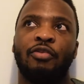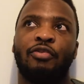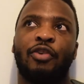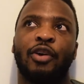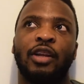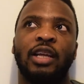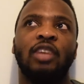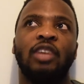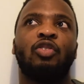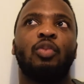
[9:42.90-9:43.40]

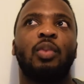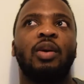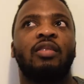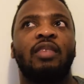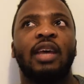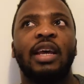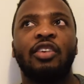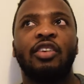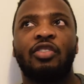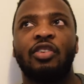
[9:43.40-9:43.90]
For the
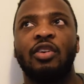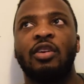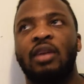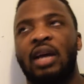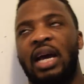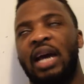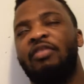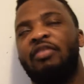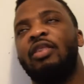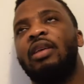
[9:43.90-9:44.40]
instrumentation,
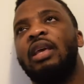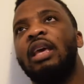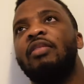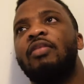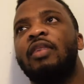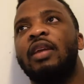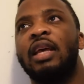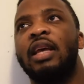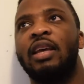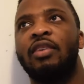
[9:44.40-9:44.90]
I have to
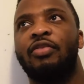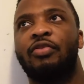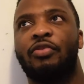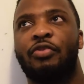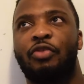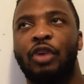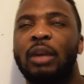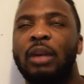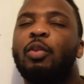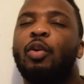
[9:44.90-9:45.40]
give it a
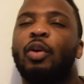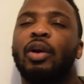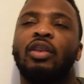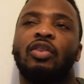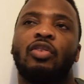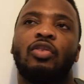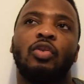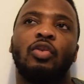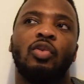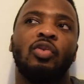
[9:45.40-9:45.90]

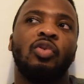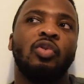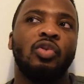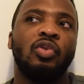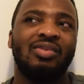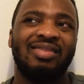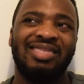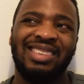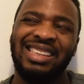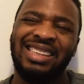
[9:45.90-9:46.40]
3.2.
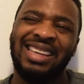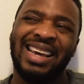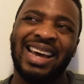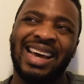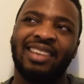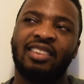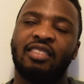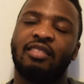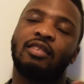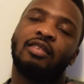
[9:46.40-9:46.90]

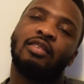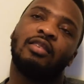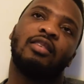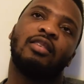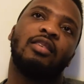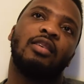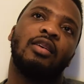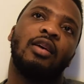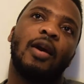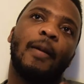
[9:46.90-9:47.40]

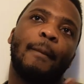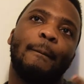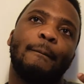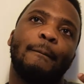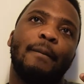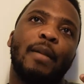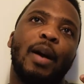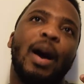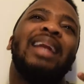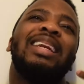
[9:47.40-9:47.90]
Yes,
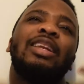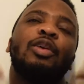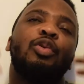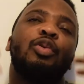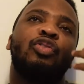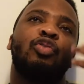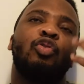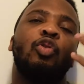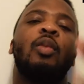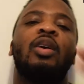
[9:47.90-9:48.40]
there
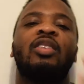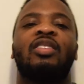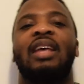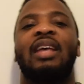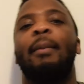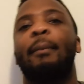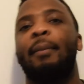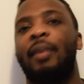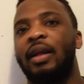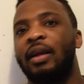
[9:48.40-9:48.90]
was too much
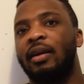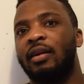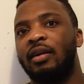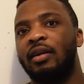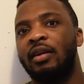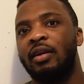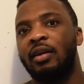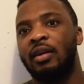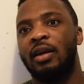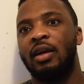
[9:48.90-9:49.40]
sampling.
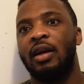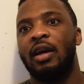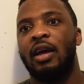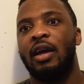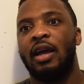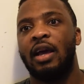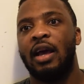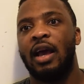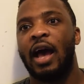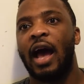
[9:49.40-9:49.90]

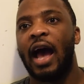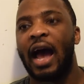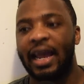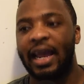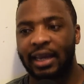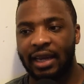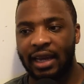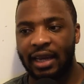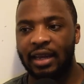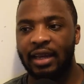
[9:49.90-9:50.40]
I
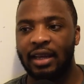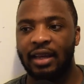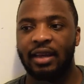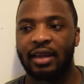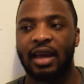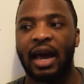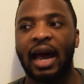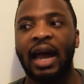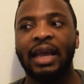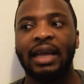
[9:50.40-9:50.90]
get it.
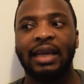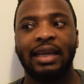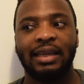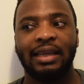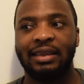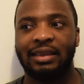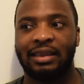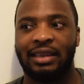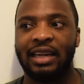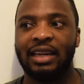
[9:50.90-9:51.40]
I